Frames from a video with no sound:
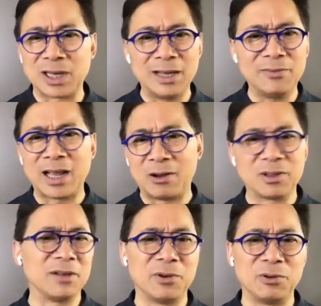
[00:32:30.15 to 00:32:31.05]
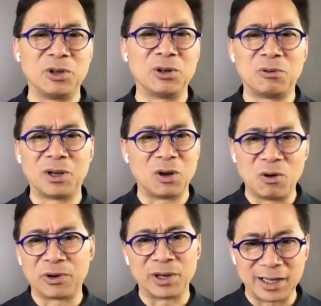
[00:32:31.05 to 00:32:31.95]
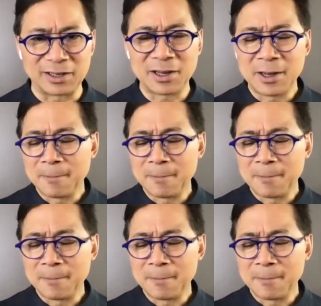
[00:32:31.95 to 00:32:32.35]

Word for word: even healthy food you don't want to overeat